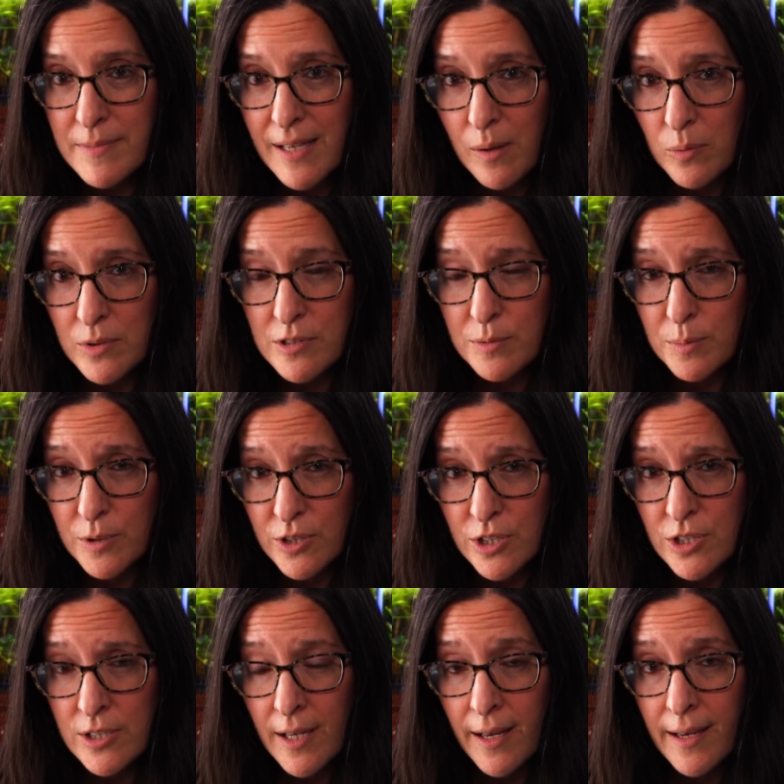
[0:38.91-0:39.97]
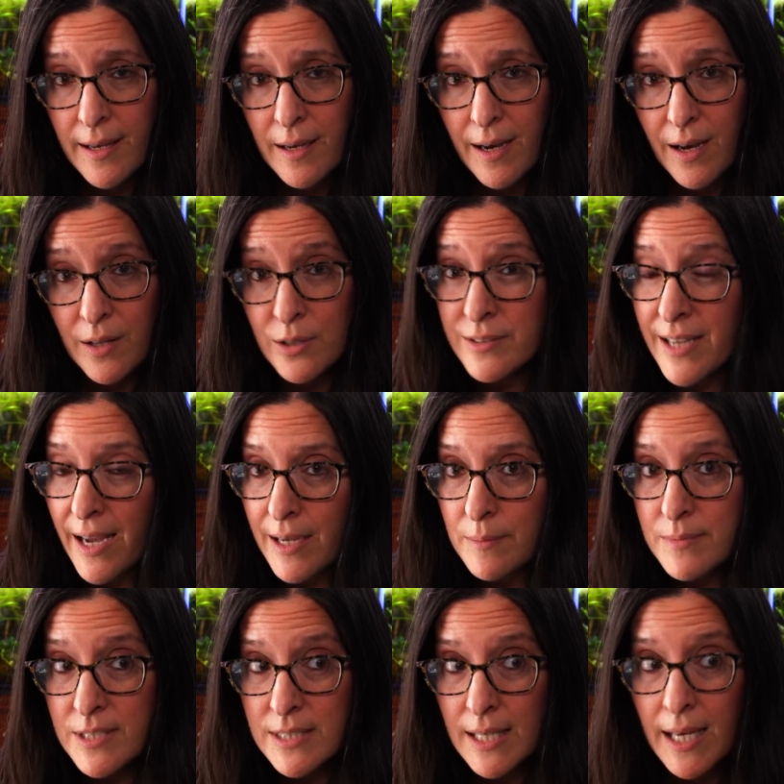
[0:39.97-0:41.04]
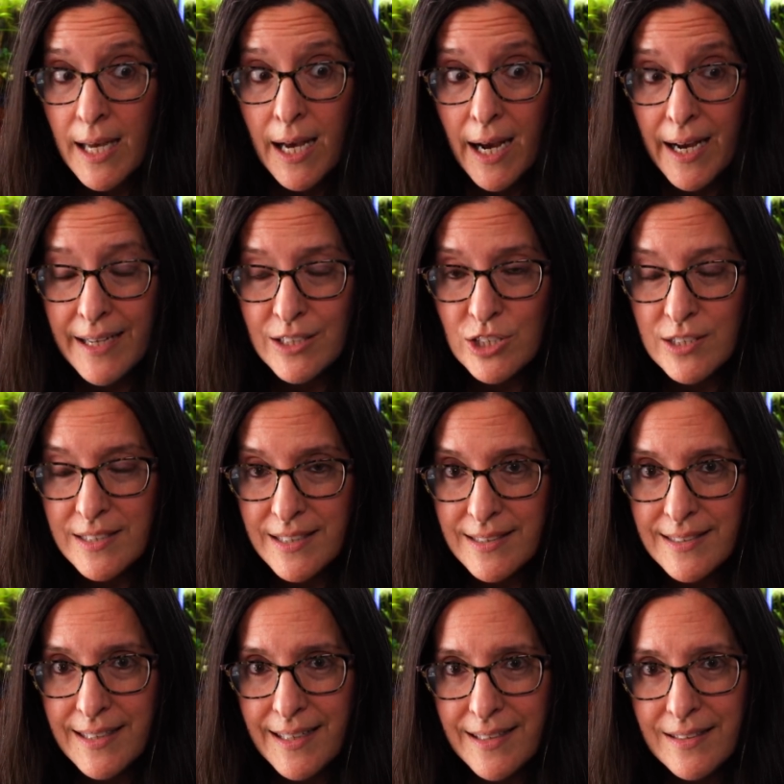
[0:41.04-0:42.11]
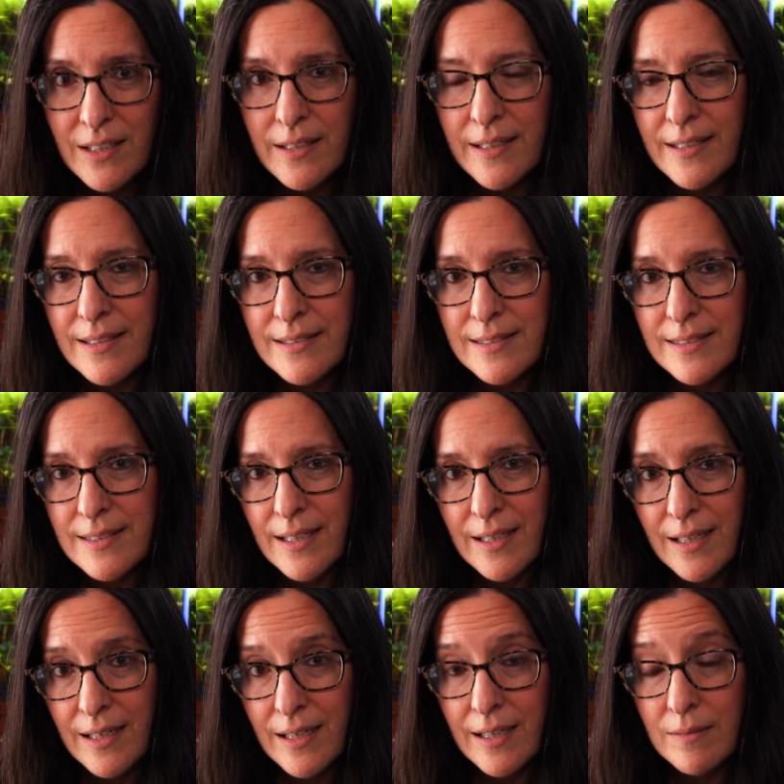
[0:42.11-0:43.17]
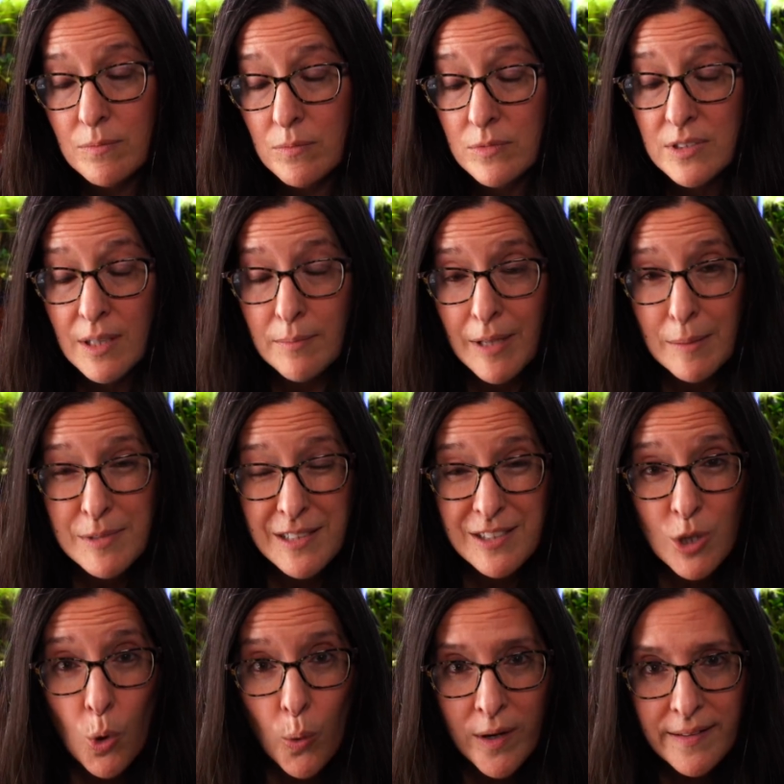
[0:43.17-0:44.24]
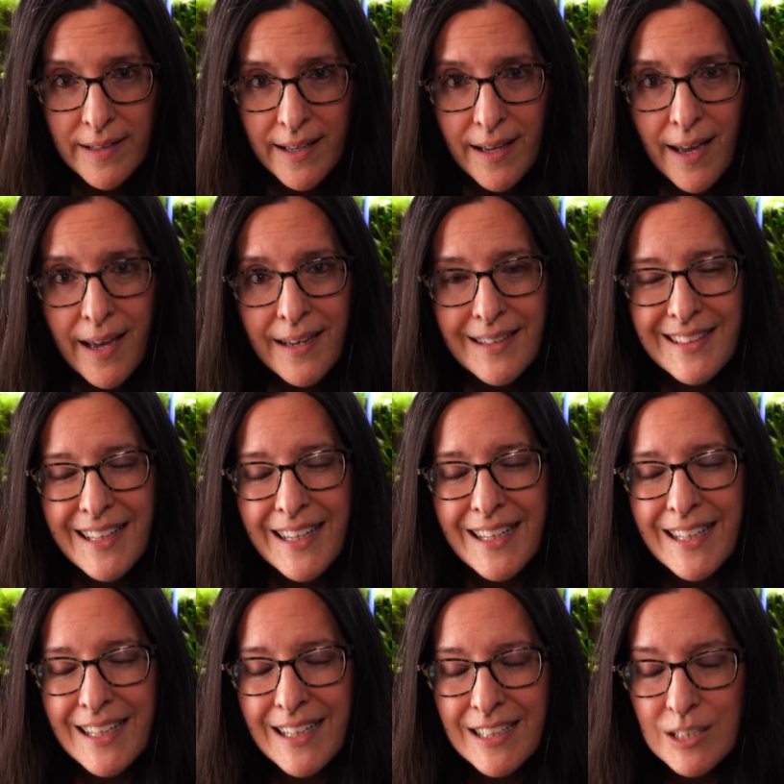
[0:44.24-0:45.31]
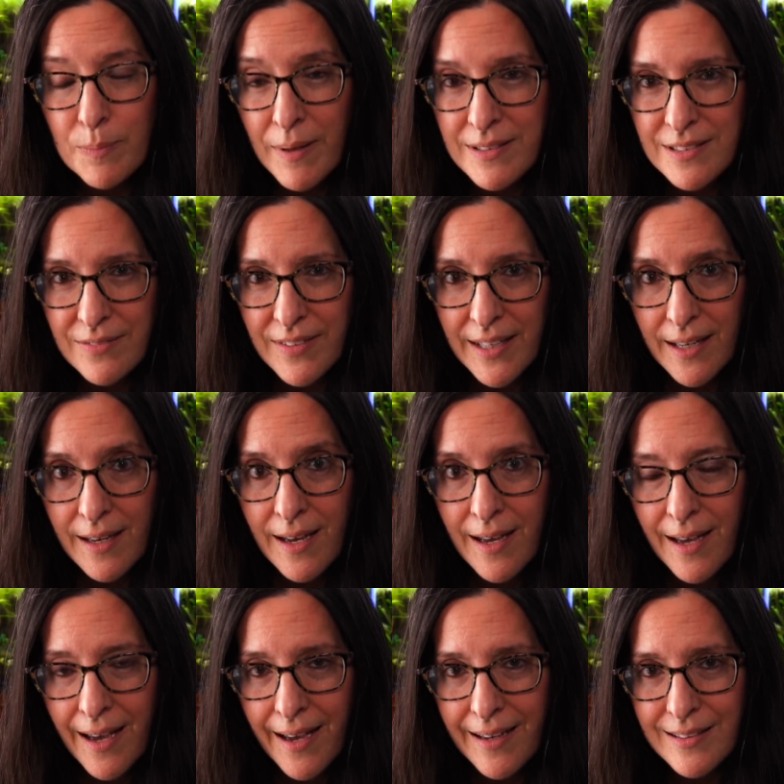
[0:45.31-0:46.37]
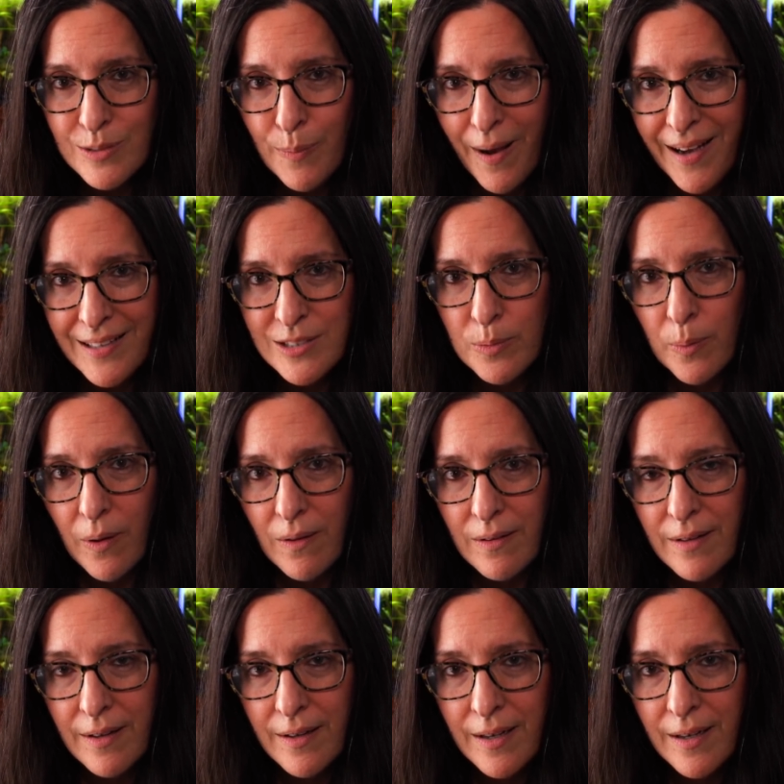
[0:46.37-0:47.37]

I will splurge, other times I just need to get it done sometimes as quickly and inexpensively as possible.